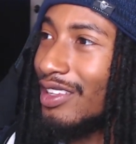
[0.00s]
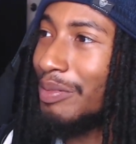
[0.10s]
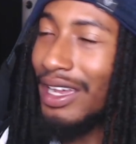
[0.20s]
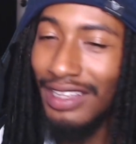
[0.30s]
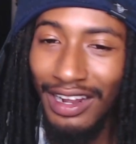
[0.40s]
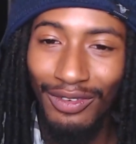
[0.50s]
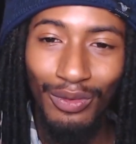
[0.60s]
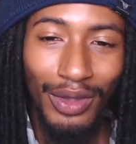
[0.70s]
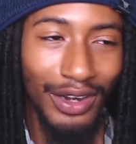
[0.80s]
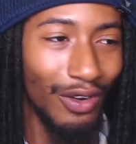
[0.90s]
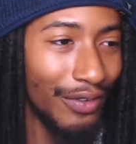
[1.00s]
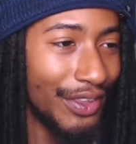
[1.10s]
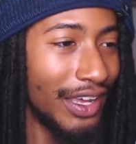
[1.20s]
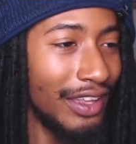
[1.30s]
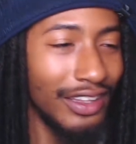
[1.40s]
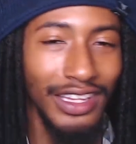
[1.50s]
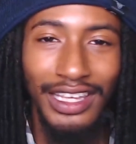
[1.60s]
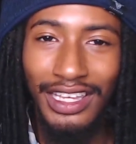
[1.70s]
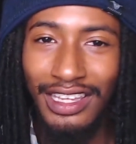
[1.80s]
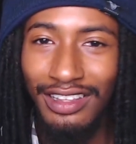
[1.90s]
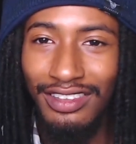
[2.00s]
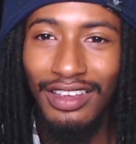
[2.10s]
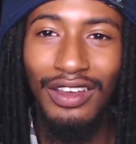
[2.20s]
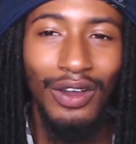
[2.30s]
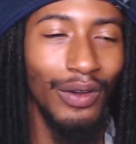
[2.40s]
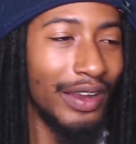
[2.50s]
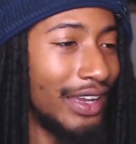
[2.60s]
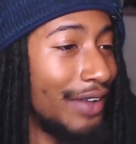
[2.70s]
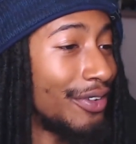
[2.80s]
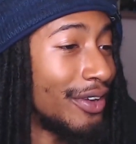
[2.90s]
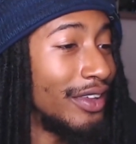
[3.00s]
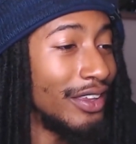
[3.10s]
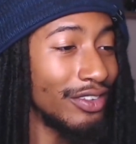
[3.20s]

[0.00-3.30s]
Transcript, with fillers: expect out of one or the other. The kids or endeavor.